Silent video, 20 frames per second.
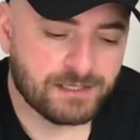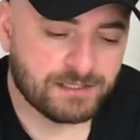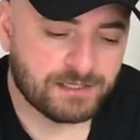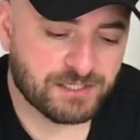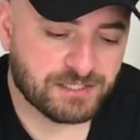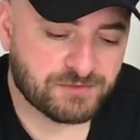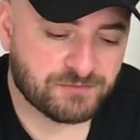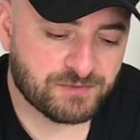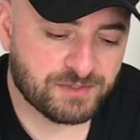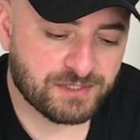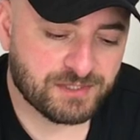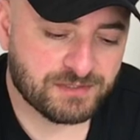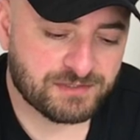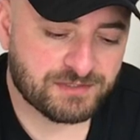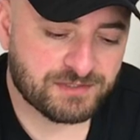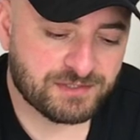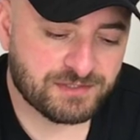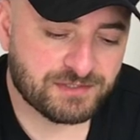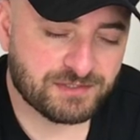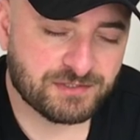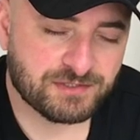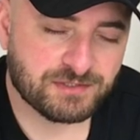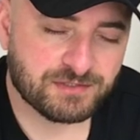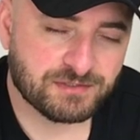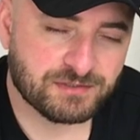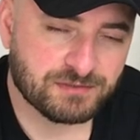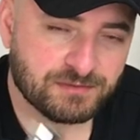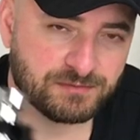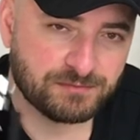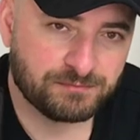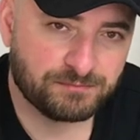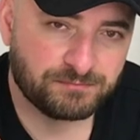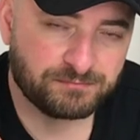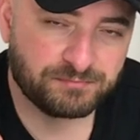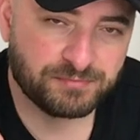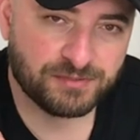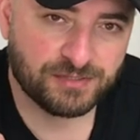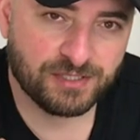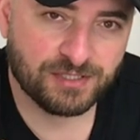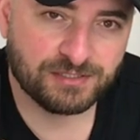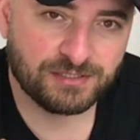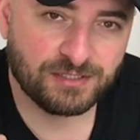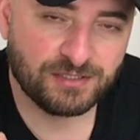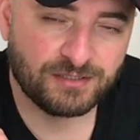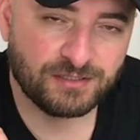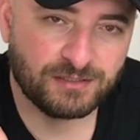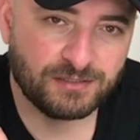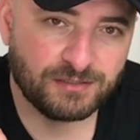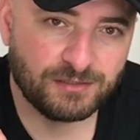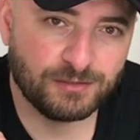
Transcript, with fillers: Next fragrance is Prada